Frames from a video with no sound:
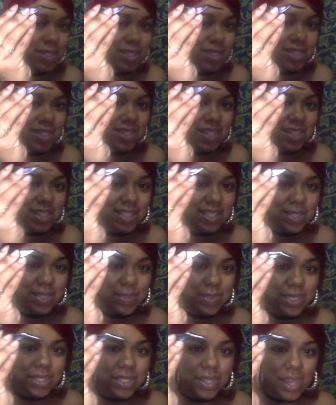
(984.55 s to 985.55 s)
It's not the
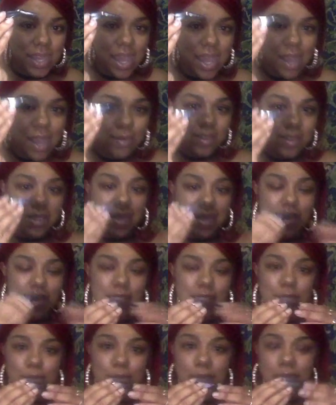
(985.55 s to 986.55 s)
tweezer I was
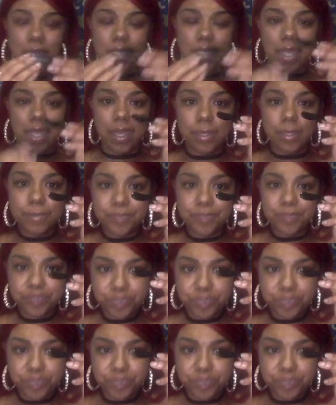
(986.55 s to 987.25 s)
expecting.